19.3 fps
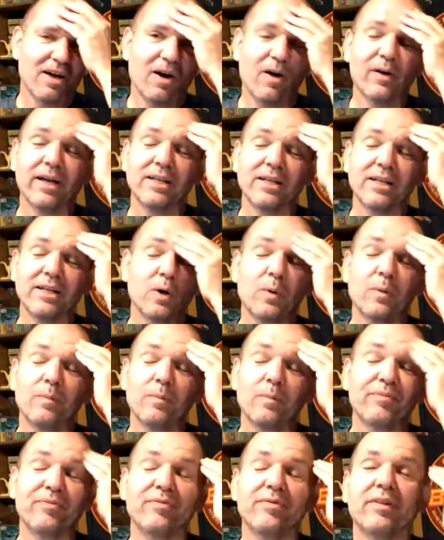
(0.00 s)
Okay, so
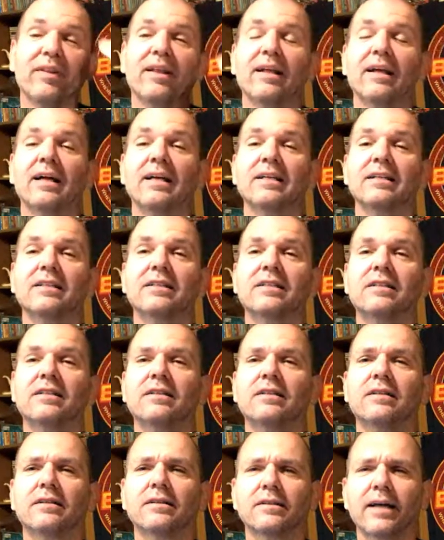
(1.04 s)

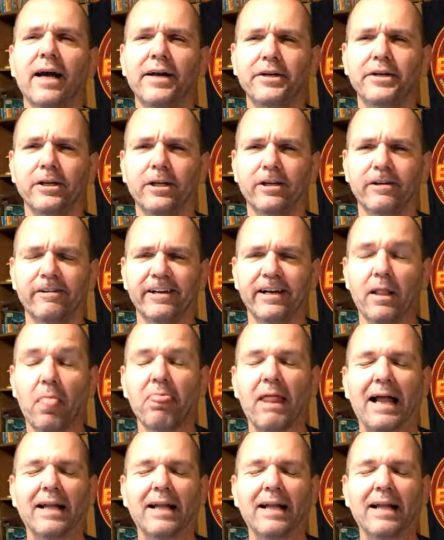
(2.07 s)
titularly,